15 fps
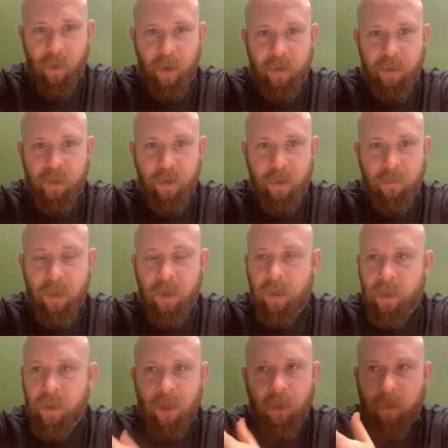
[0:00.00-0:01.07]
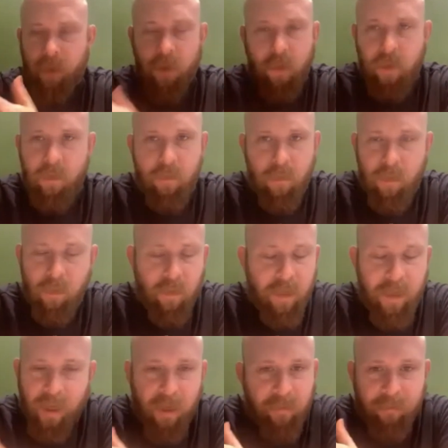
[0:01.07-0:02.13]
ratio. You know, you can
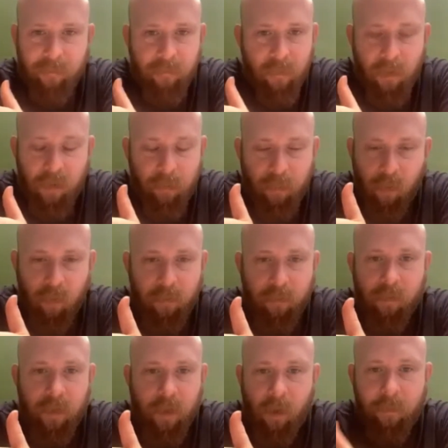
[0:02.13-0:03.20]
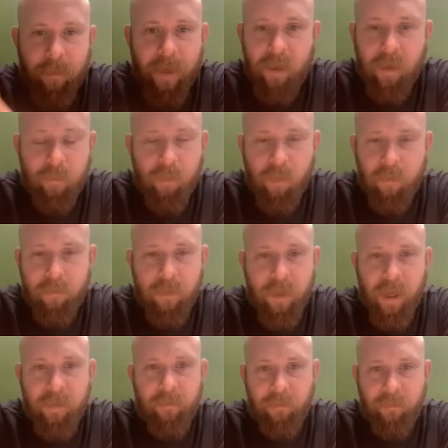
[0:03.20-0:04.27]
get an approval, an automated approval
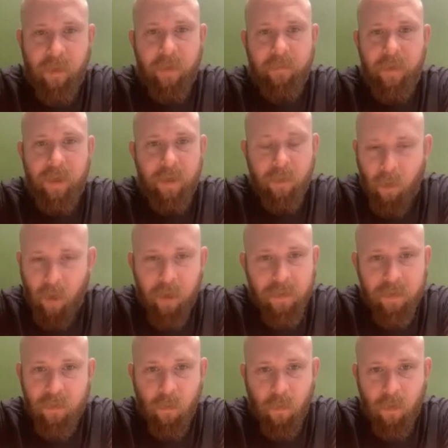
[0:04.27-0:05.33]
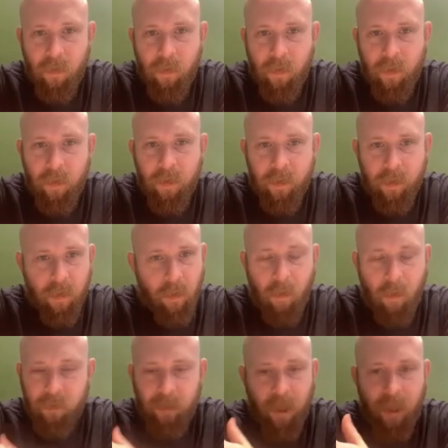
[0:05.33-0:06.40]
out of a 580 credit score
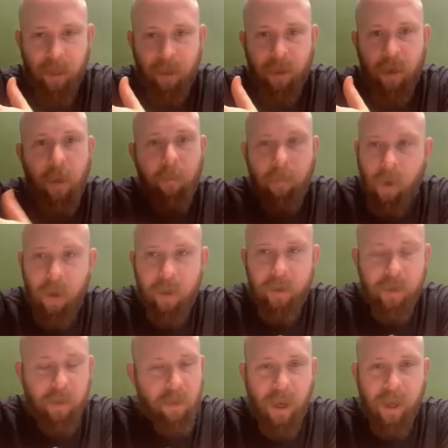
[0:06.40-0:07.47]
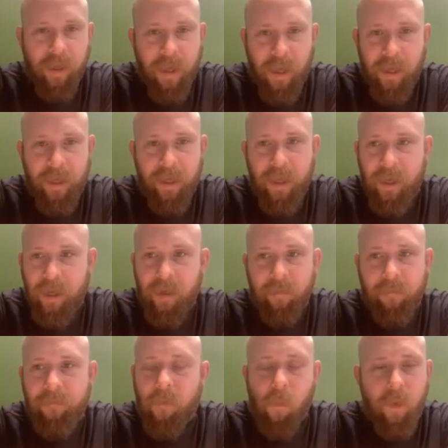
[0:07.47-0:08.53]
all day, but you're not getting it at a
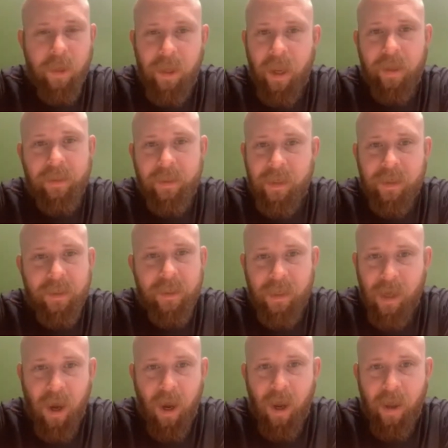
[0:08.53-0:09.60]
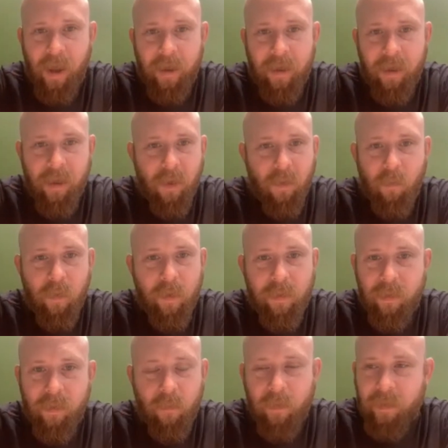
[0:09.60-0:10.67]
48 DTI
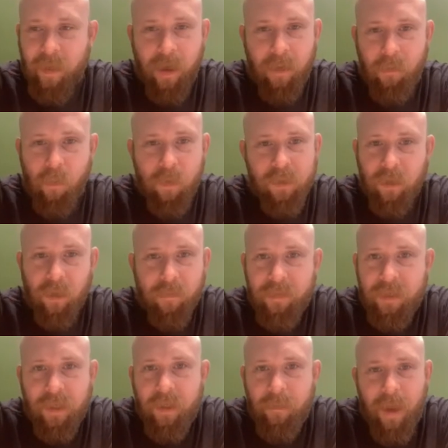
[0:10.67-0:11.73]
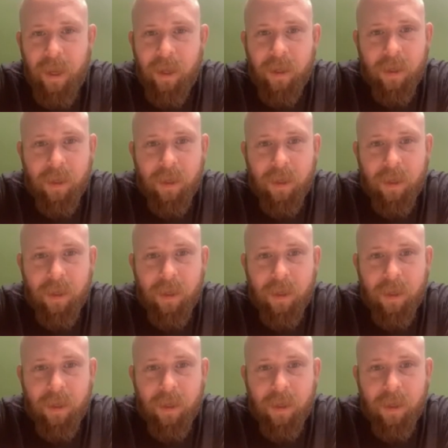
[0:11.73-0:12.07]
without reserves in the bank.